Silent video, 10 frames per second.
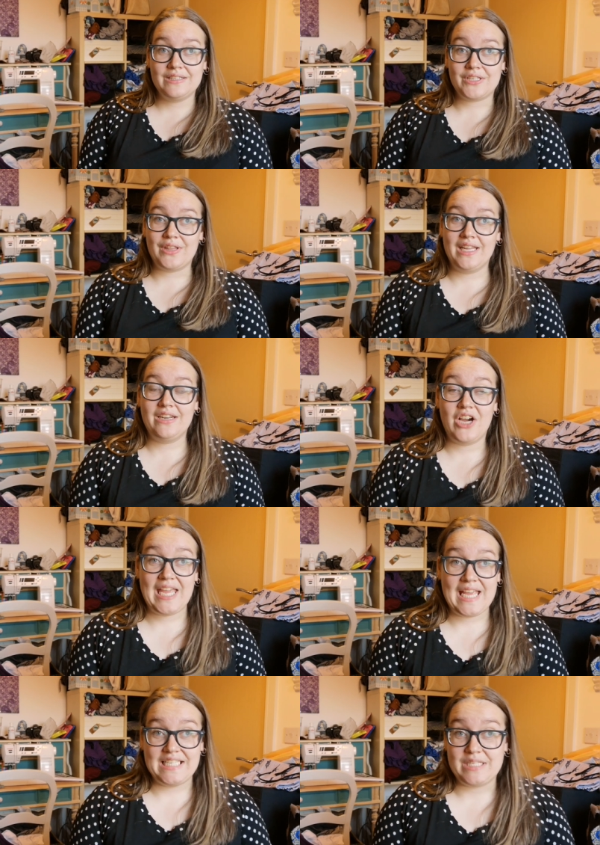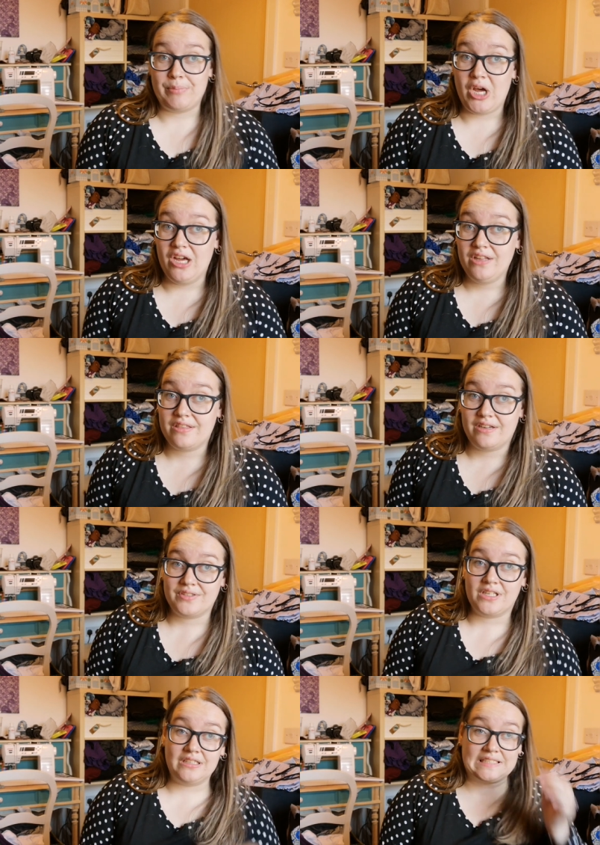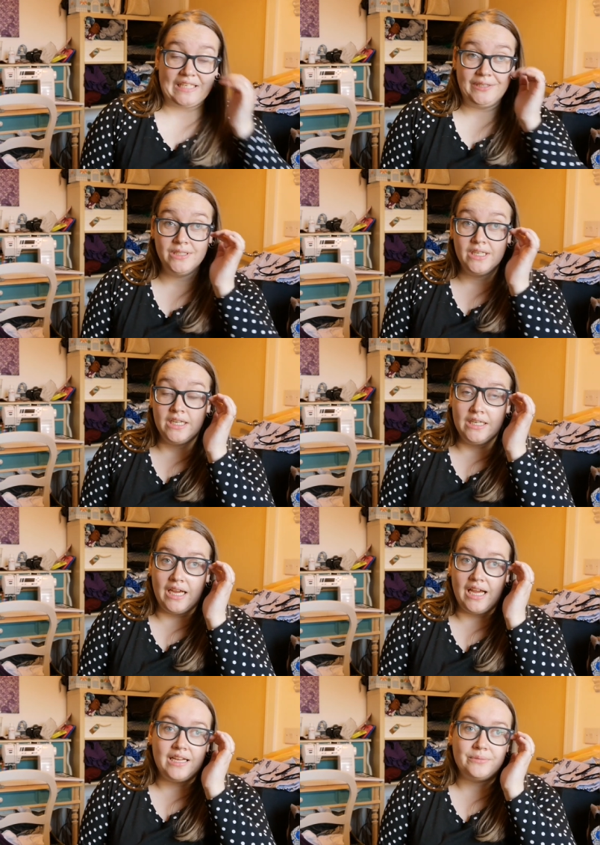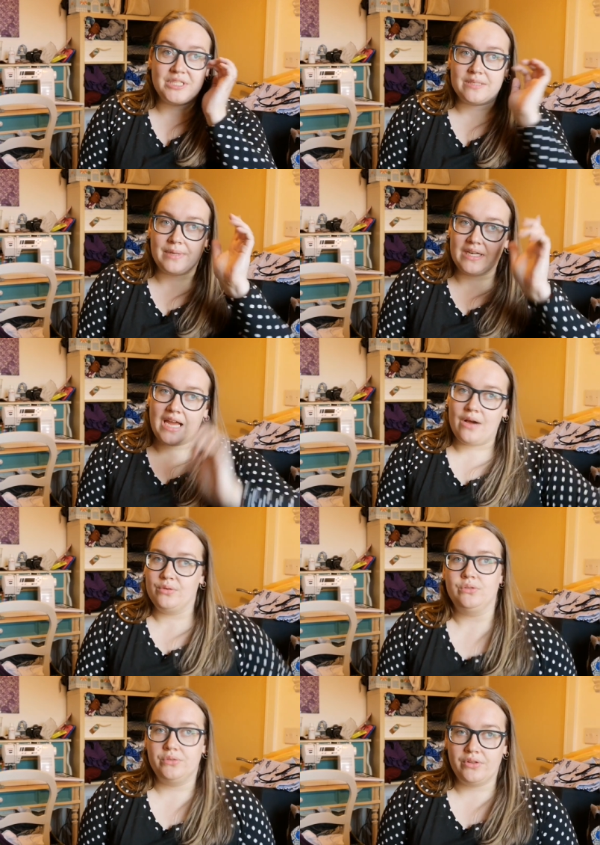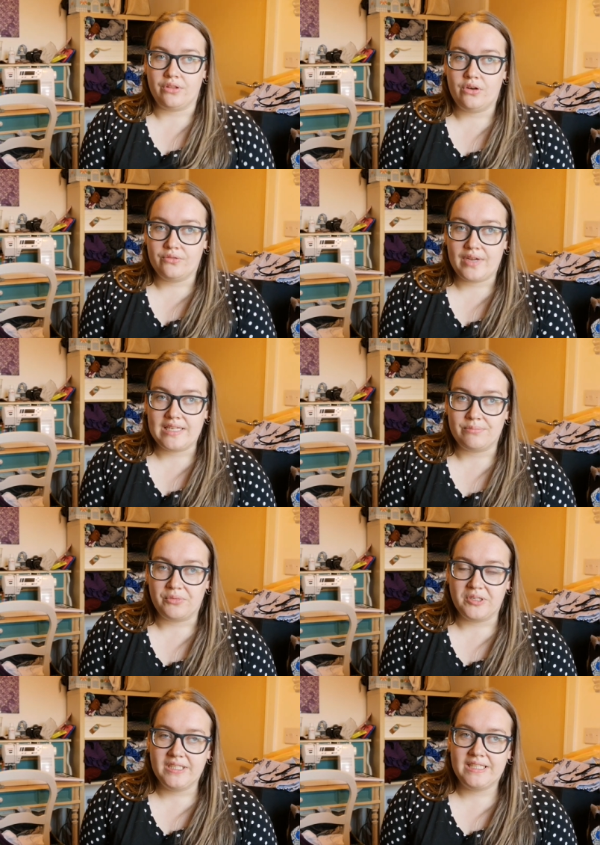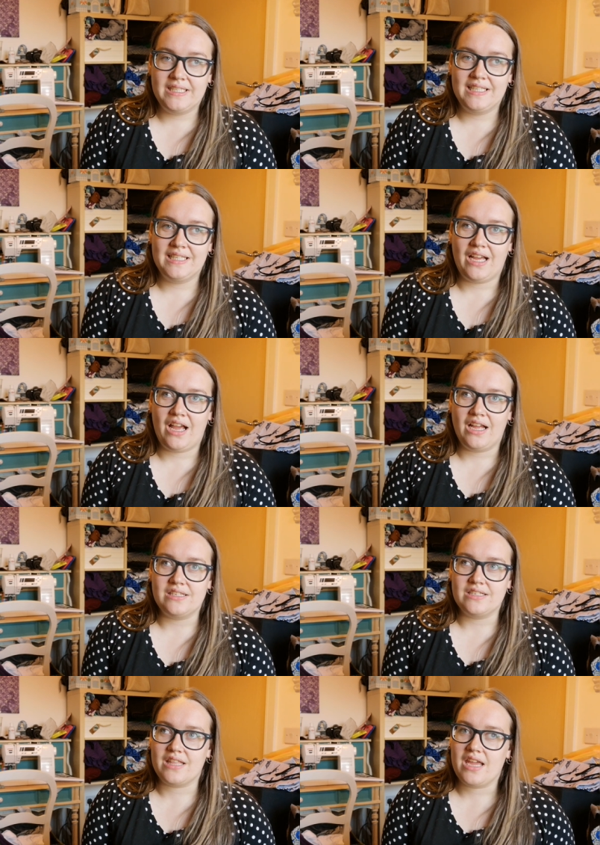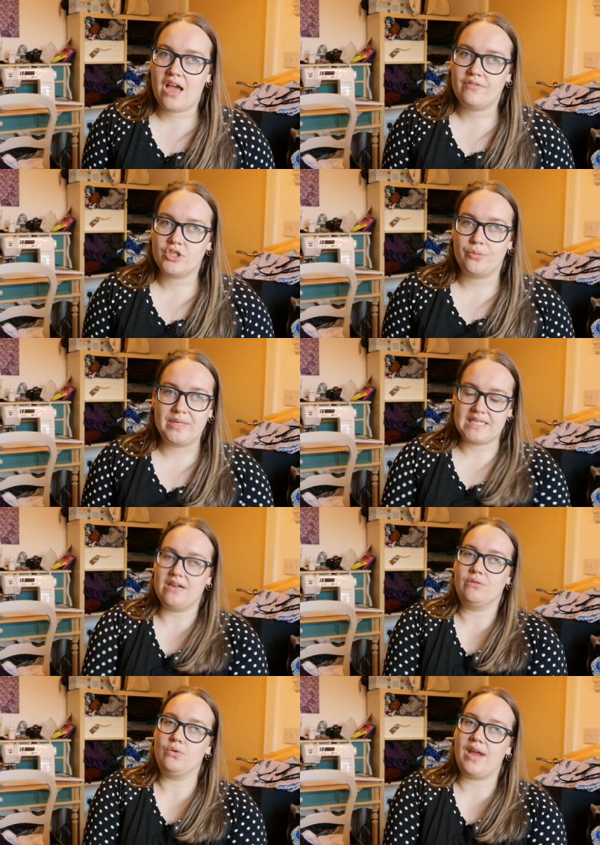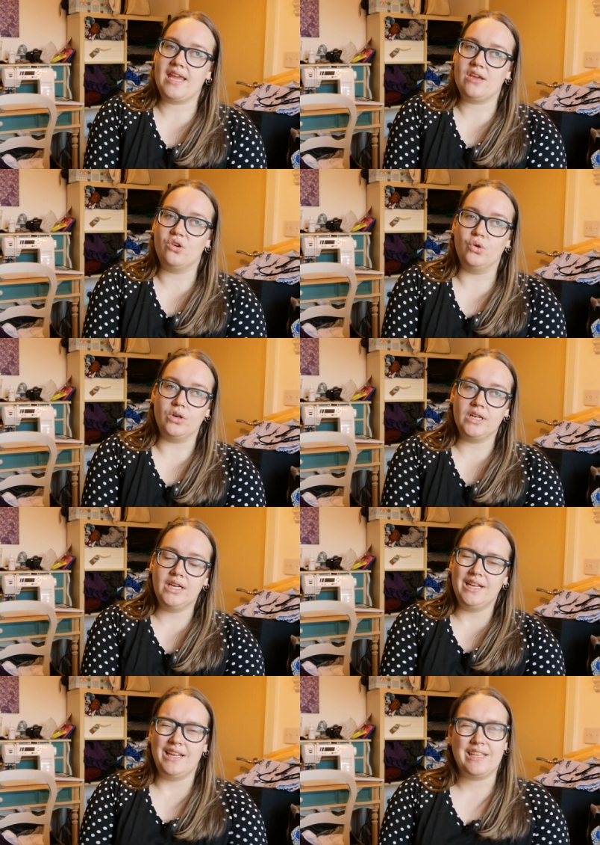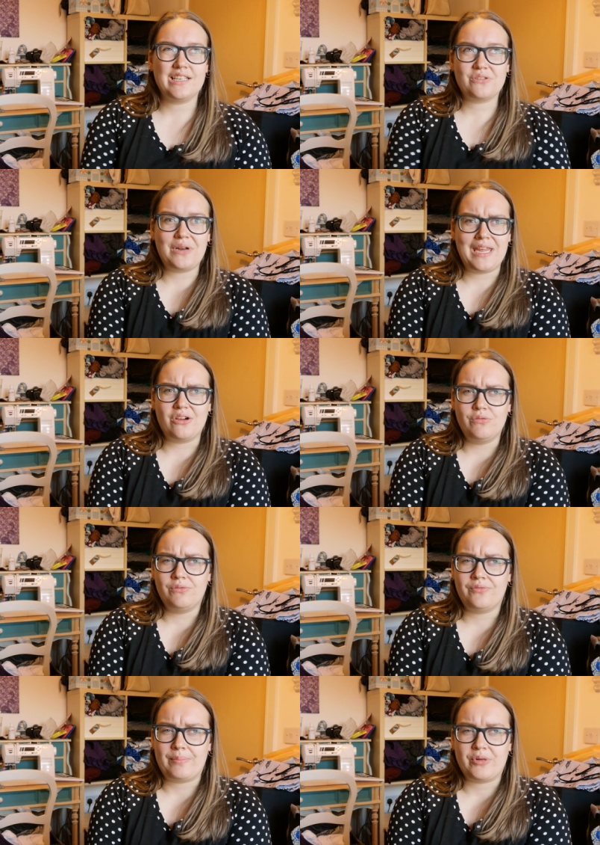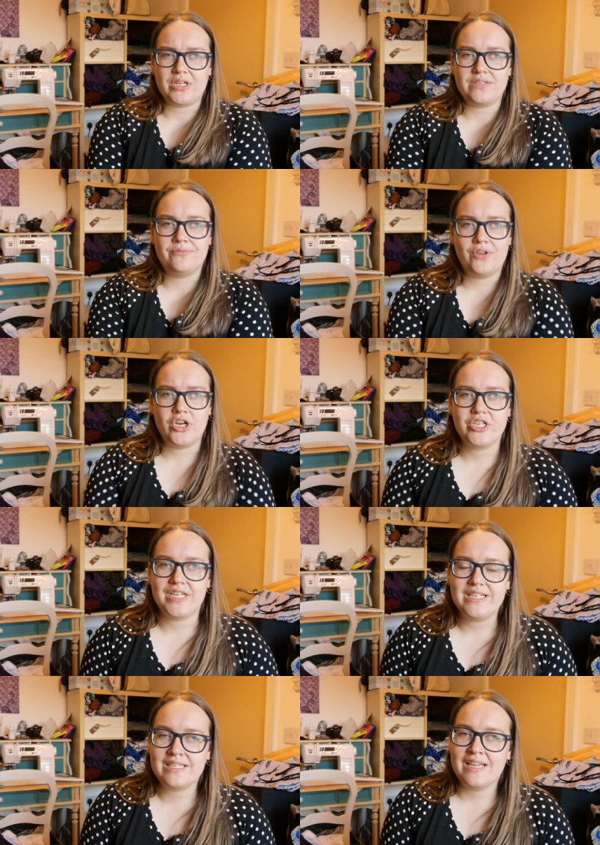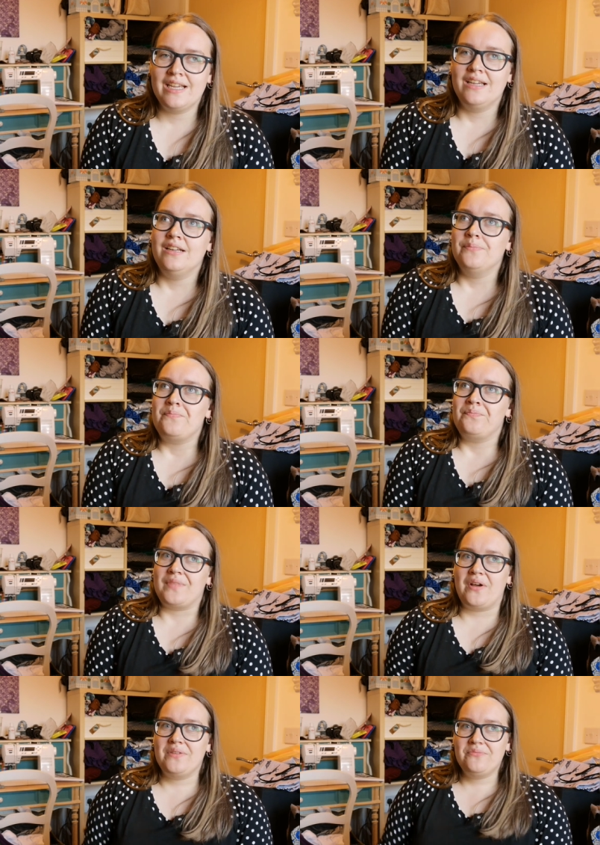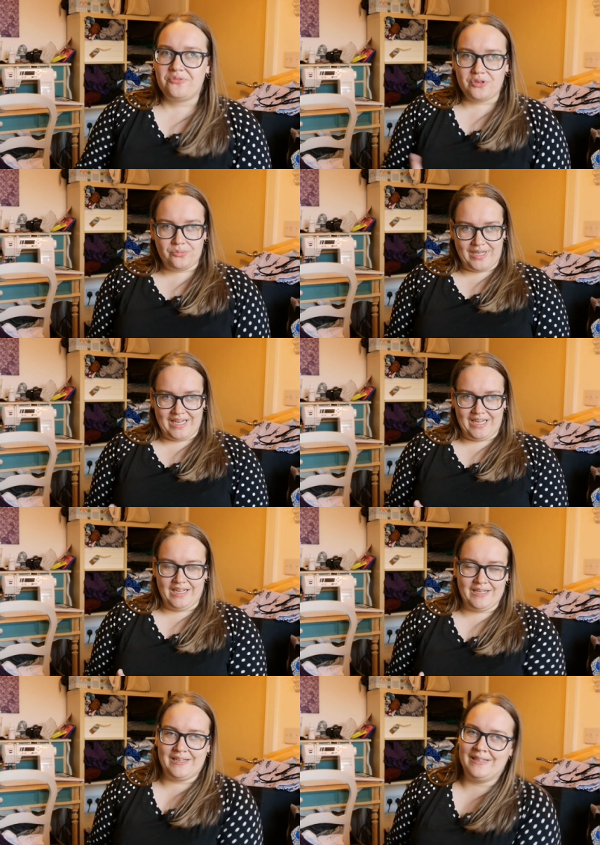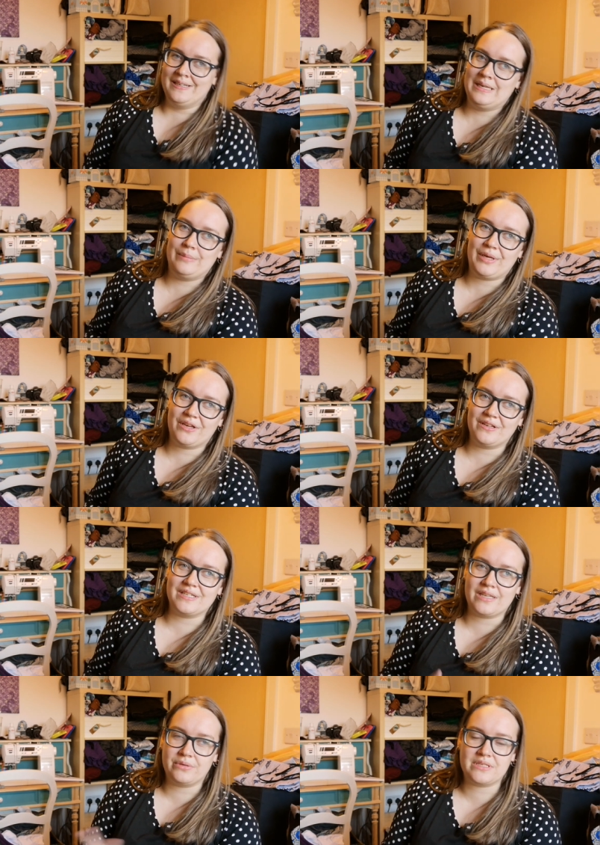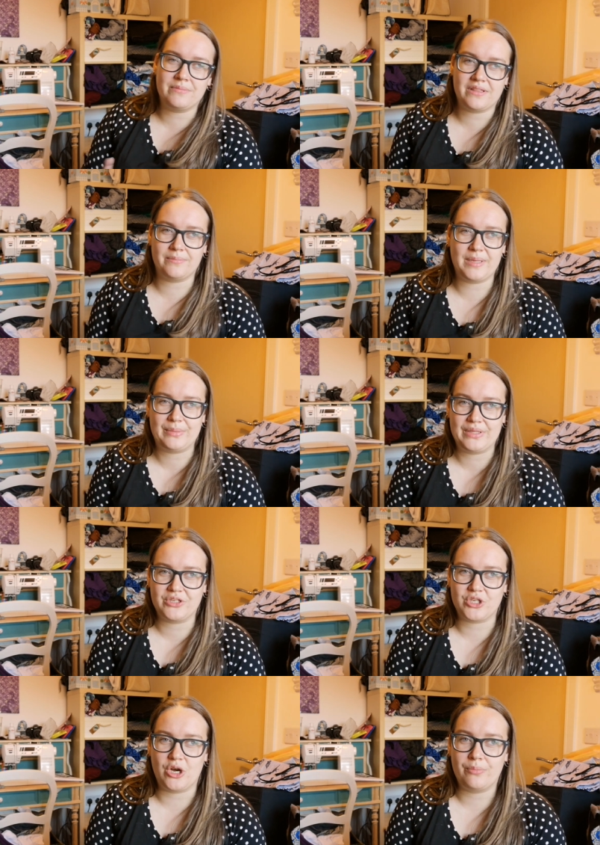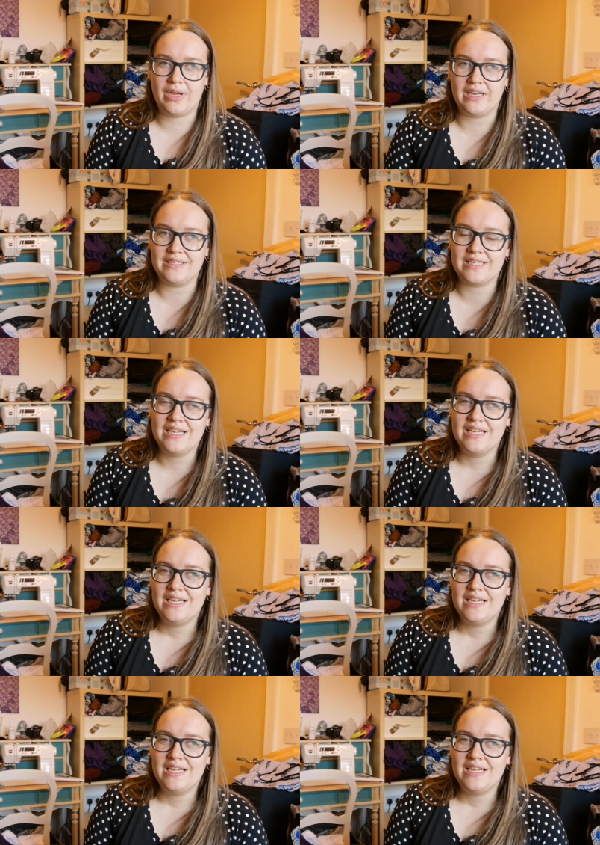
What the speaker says: So then I headed to Perth after Glasgow, which is about an hour north of Edinburgh. And they have a shop in town called Acorn. I think it's called Acorn Fabrics and Furnishings. Now, I didn't film in here because there were some other people in the shop and